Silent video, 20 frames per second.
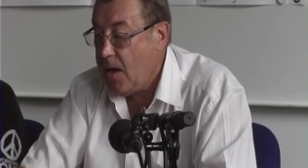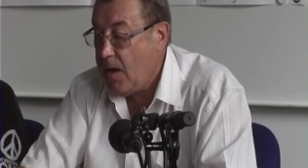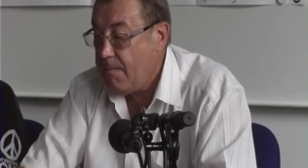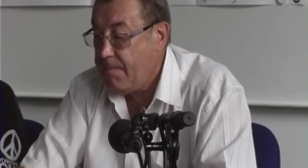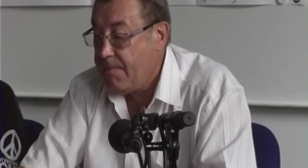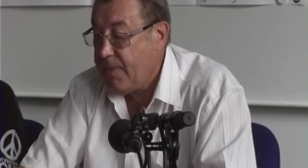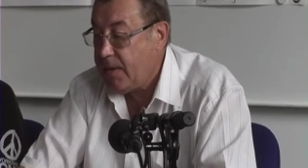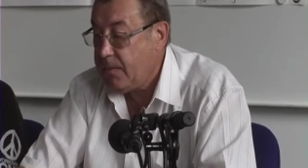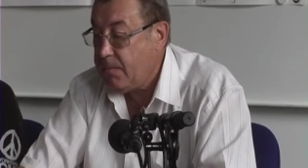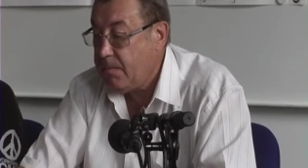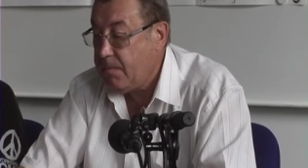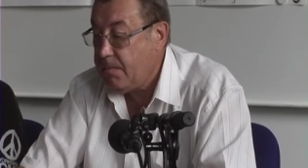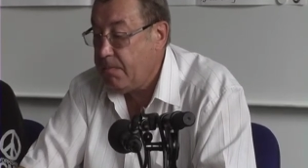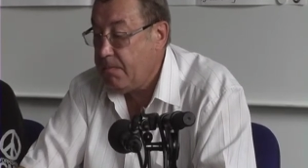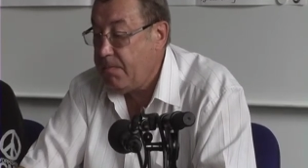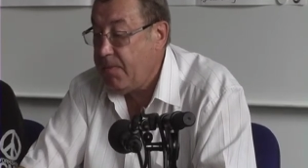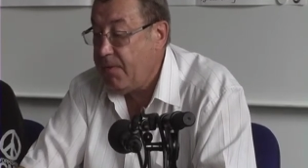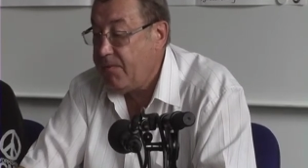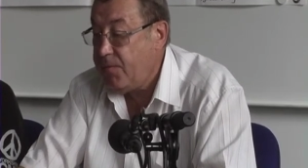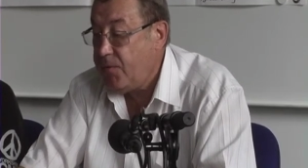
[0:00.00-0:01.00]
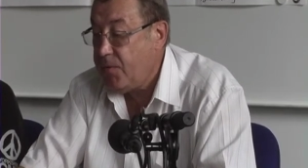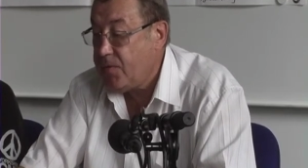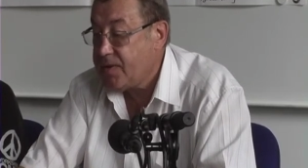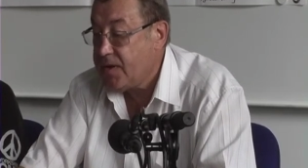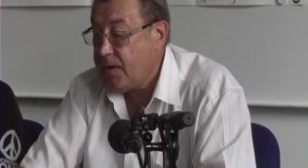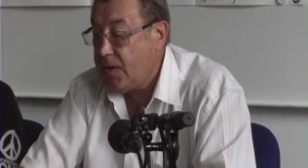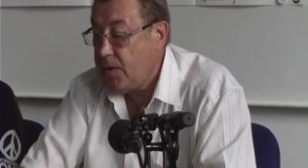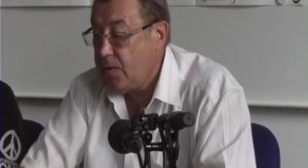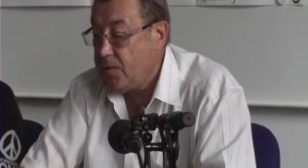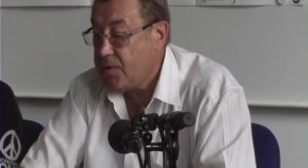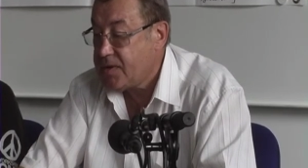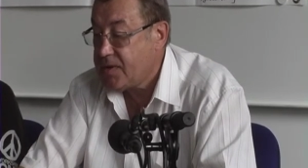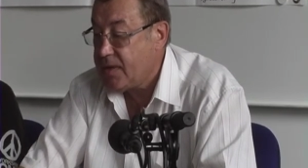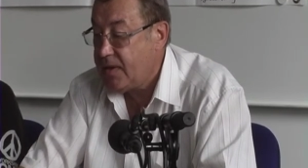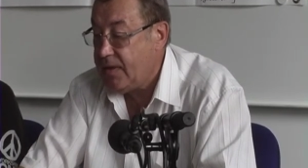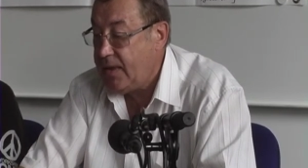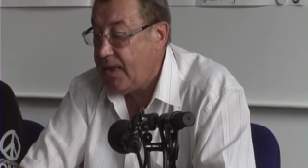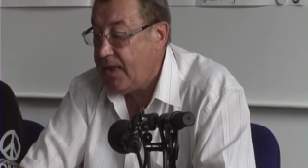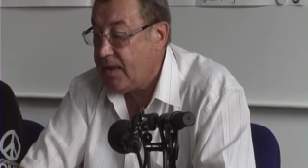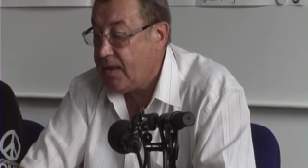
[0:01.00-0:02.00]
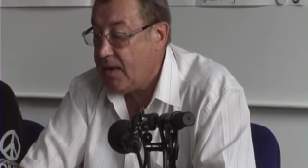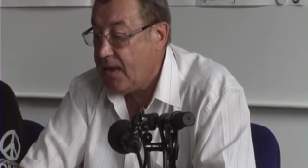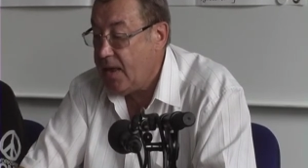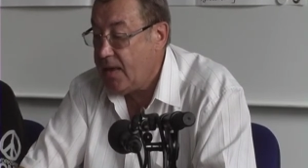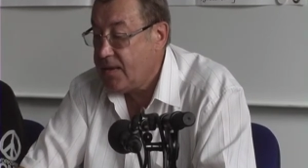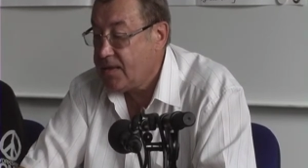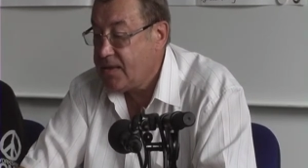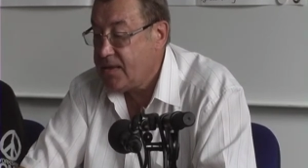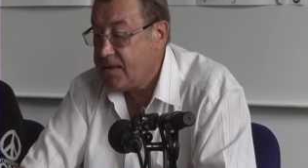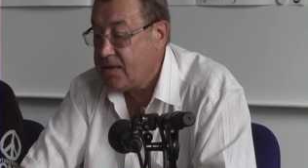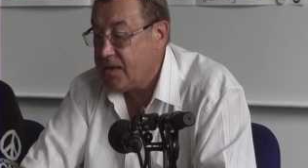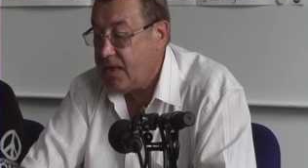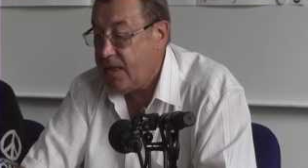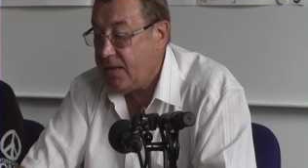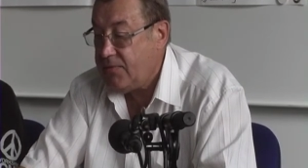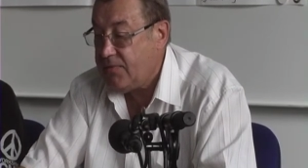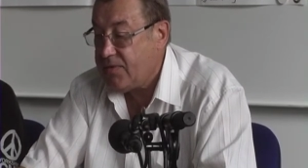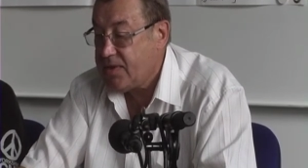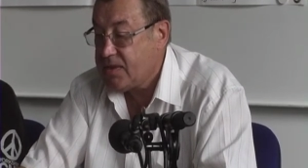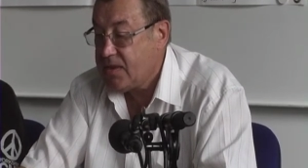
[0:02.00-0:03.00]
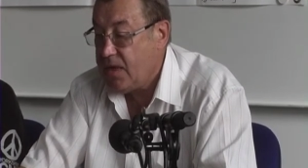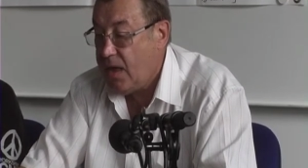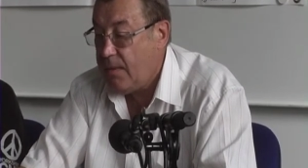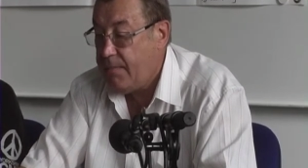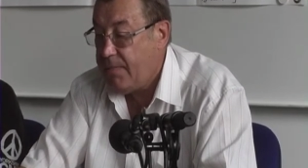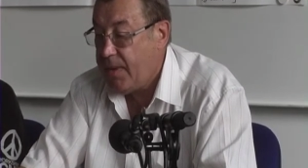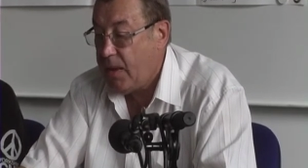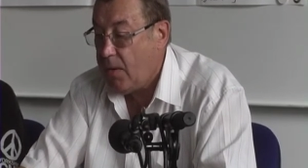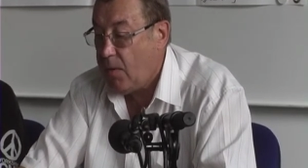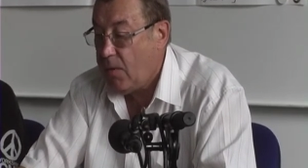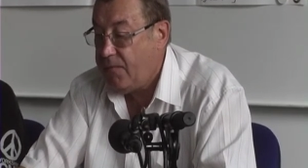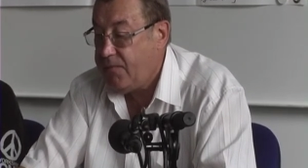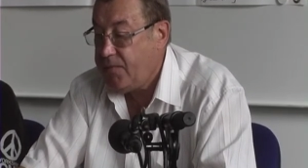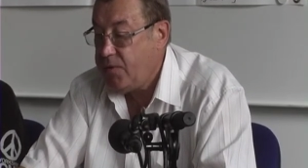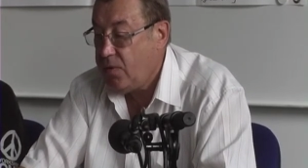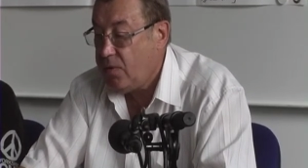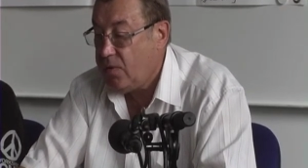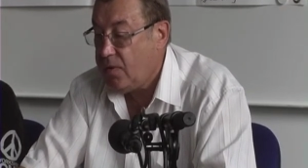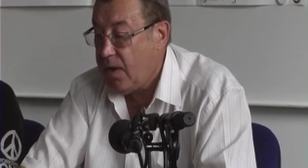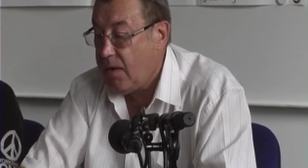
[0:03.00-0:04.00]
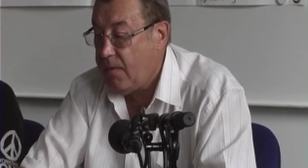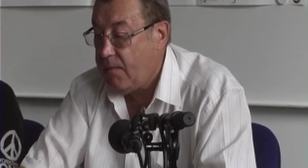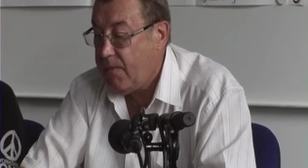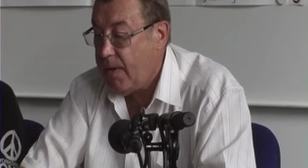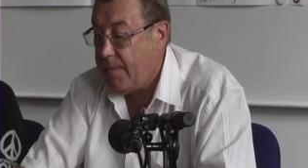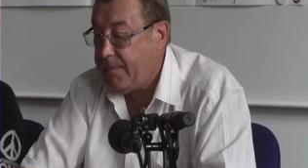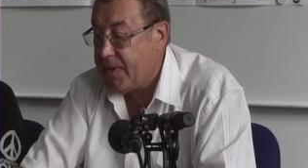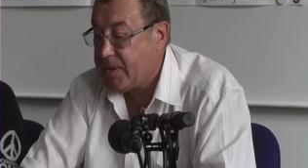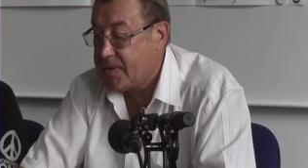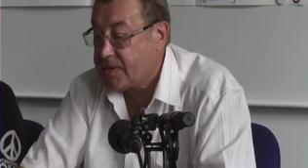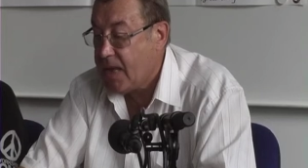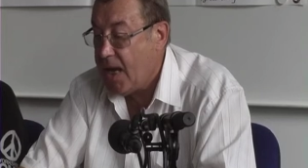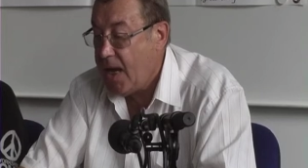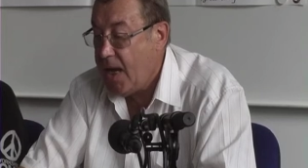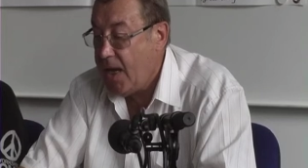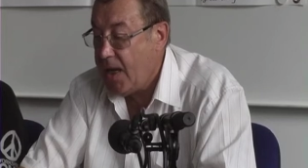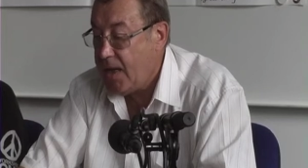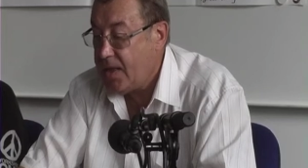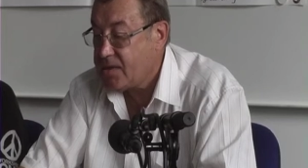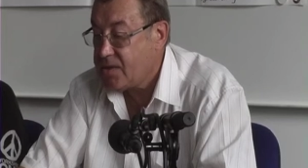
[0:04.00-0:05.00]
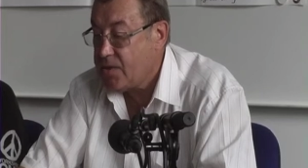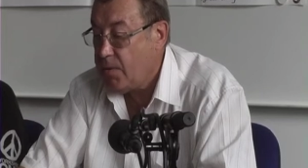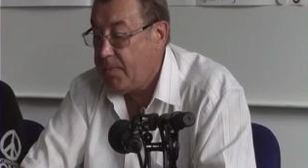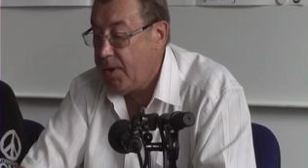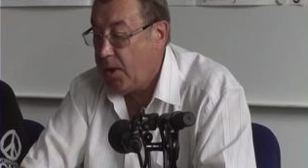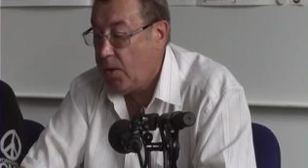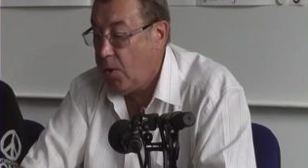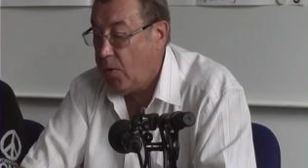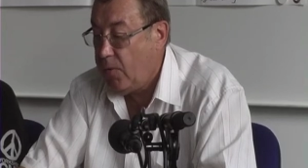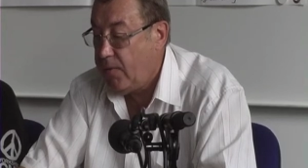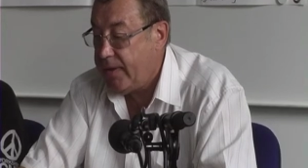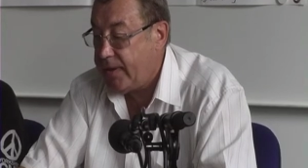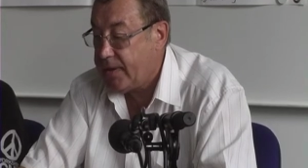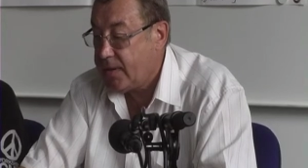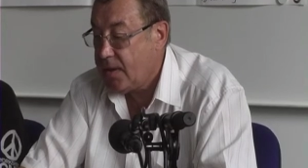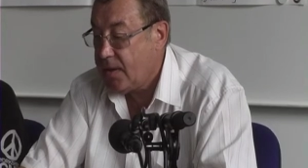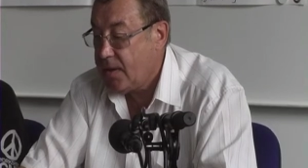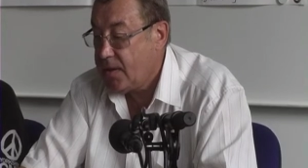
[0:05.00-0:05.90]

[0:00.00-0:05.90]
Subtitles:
But before the US attack, this country's number of nuclear weapons has to be lowered.